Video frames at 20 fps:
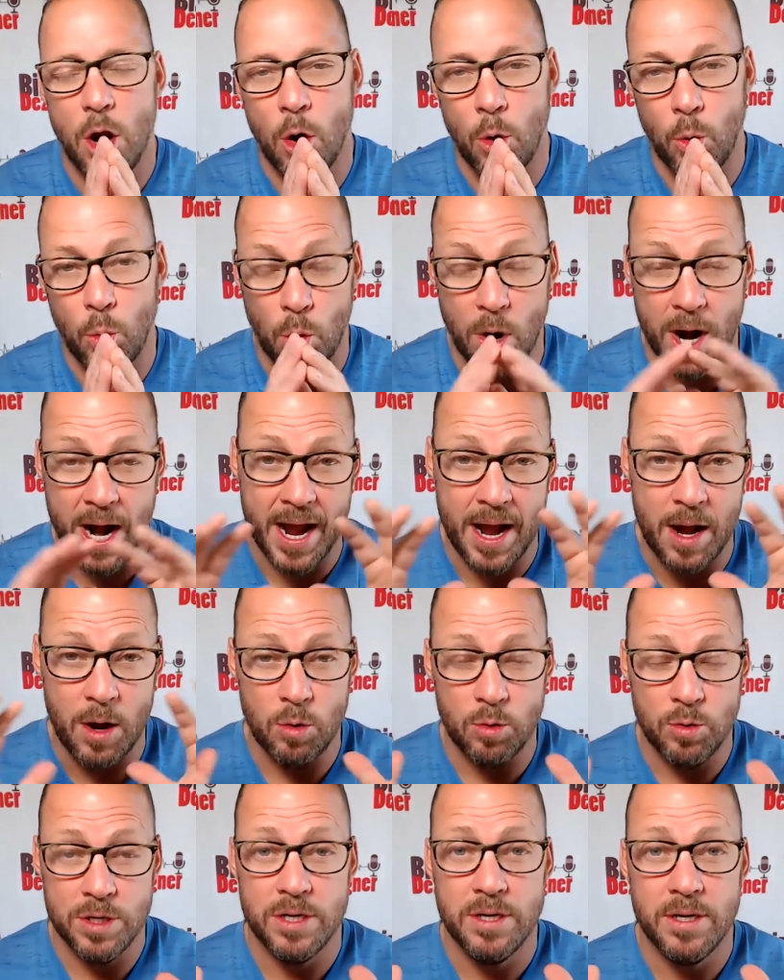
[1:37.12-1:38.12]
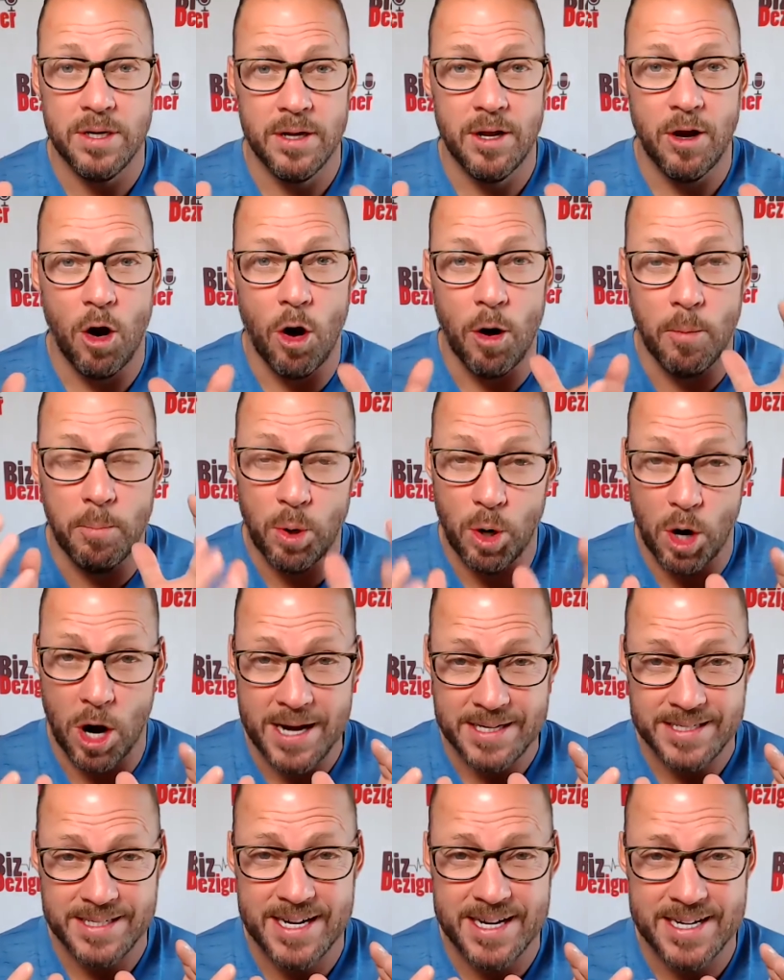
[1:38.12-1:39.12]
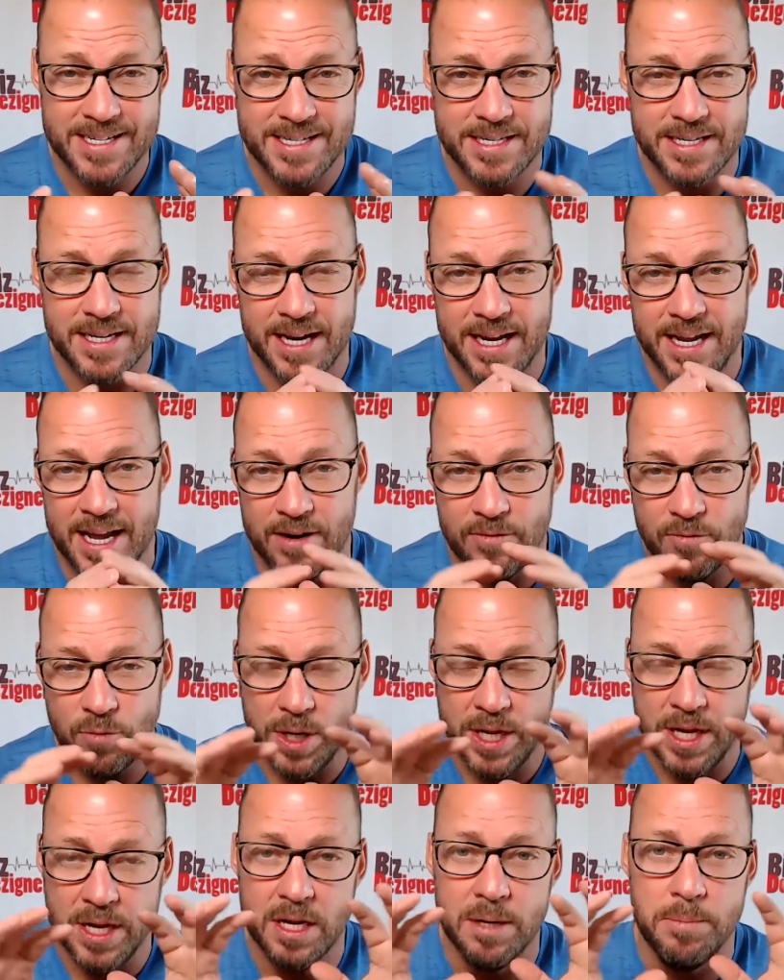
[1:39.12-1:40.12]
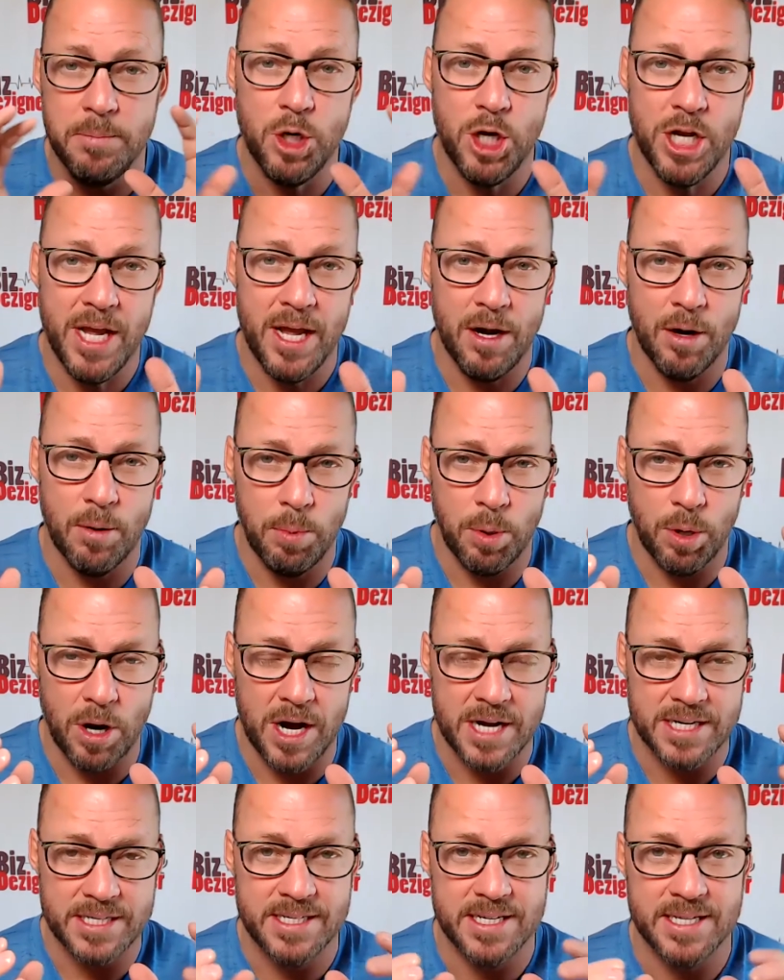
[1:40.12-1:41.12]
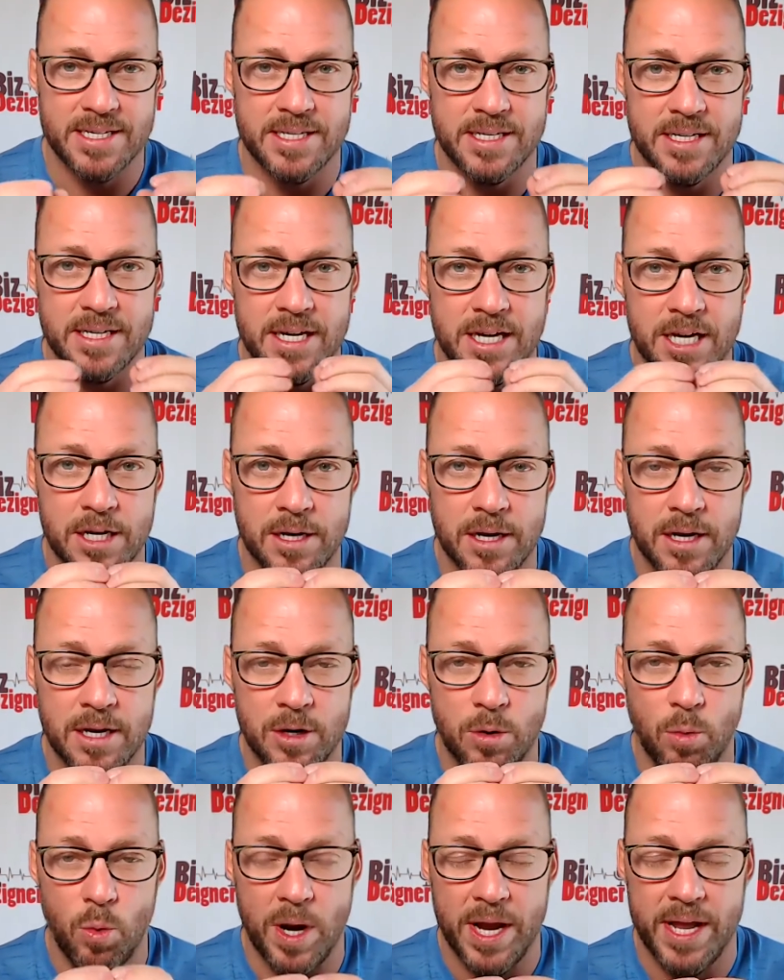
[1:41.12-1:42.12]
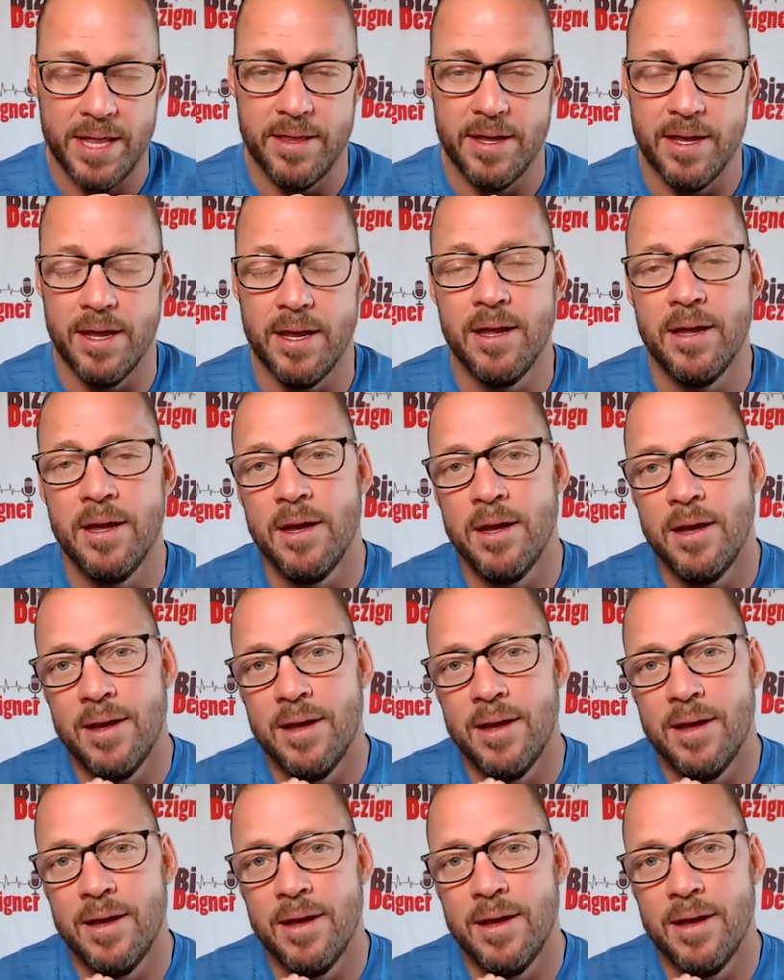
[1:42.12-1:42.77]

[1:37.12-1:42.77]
around our process. Again, if we can communicate our process in a way that